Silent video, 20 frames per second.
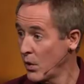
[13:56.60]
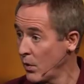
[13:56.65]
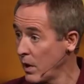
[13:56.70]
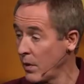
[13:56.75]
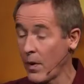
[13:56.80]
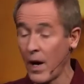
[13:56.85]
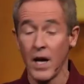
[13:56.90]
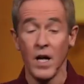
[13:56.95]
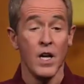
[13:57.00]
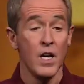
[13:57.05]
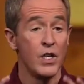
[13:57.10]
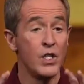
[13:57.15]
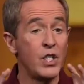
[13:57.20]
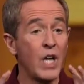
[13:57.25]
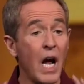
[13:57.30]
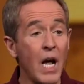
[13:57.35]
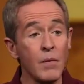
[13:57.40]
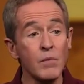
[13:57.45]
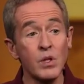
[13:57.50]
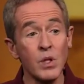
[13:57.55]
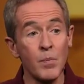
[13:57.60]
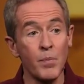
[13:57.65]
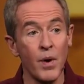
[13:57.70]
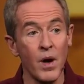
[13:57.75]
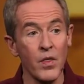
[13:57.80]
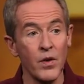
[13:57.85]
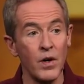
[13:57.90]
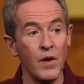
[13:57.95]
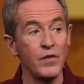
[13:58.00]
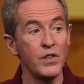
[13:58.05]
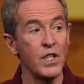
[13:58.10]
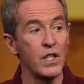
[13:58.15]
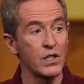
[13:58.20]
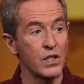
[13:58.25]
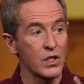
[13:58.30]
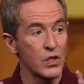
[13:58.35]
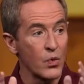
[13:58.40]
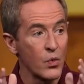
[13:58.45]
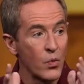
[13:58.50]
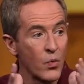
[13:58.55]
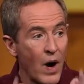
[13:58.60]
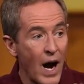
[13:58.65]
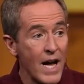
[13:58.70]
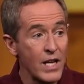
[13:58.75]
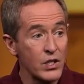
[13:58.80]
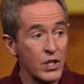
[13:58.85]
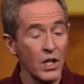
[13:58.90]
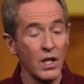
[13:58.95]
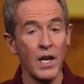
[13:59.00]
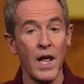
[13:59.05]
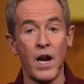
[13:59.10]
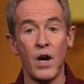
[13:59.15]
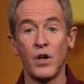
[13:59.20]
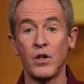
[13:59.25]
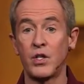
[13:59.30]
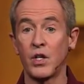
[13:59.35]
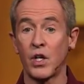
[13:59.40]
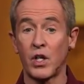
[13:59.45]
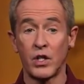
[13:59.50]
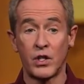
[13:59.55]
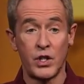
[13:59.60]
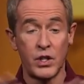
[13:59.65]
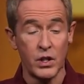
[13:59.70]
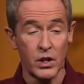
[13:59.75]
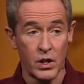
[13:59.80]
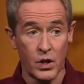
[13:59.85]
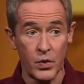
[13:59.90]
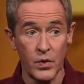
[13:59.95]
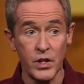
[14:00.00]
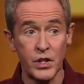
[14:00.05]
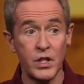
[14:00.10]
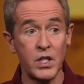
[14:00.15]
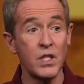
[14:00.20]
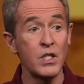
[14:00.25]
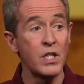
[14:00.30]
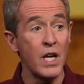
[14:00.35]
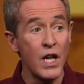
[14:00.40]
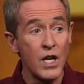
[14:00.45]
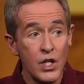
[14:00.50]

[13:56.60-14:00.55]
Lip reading: anyway, James, the brother of Jesus, writes a letter to Christians in